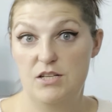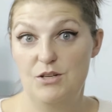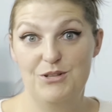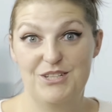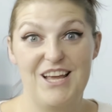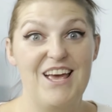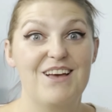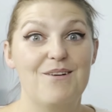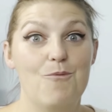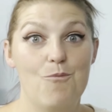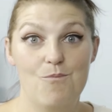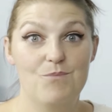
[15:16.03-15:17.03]
use
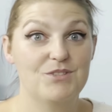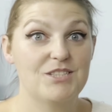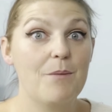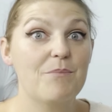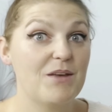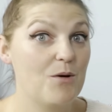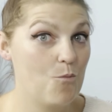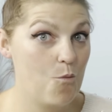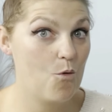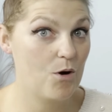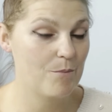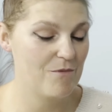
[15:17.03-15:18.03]
something
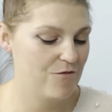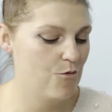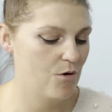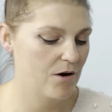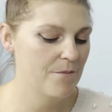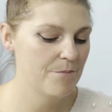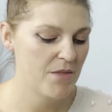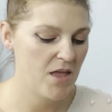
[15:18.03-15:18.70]
warm for.